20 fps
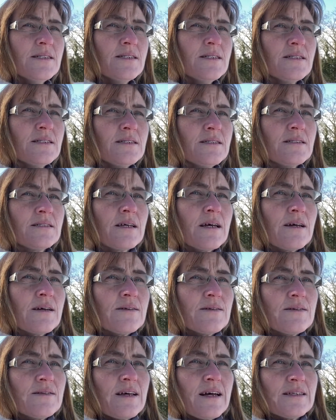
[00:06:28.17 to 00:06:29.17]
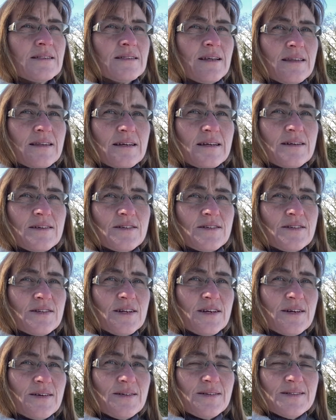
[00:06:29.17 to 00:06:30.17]
So that's something I can
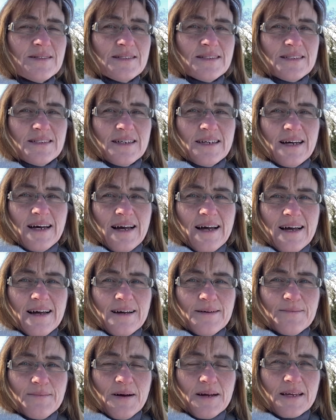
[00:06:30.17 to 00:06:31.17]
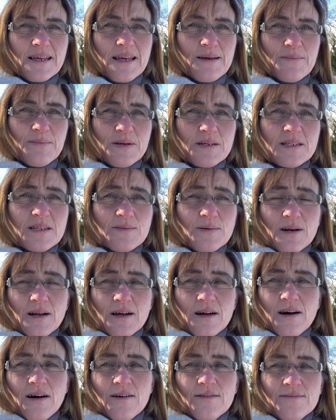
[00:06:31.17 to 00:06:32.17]
do, and keep busy when I
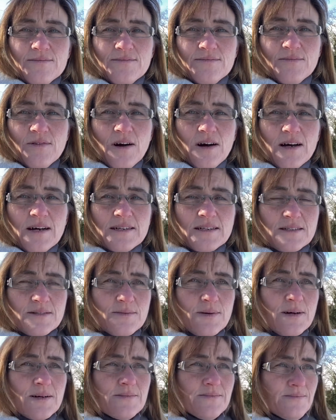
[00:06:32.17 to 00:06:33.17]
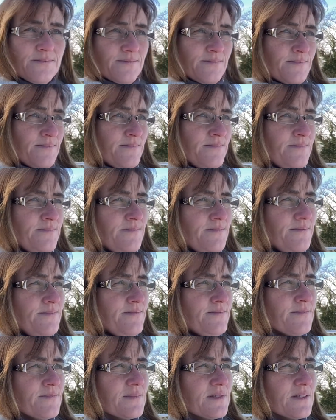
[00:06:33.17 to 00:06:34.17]
can't ride as well.
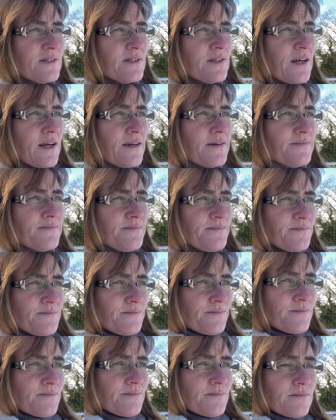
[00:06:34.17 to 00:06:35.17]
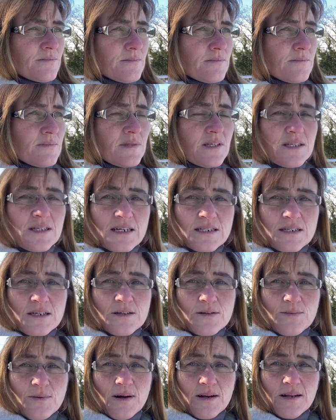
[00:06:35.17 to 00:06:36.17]
So that's a
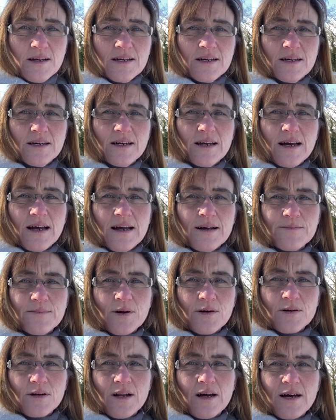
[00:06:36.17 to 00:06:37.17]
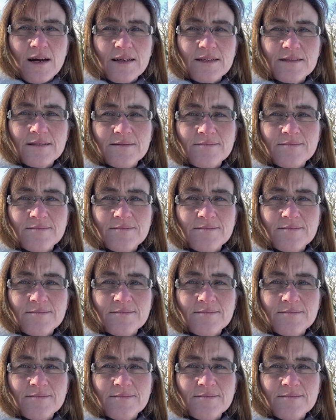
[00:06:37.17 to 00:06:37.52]
good one. Online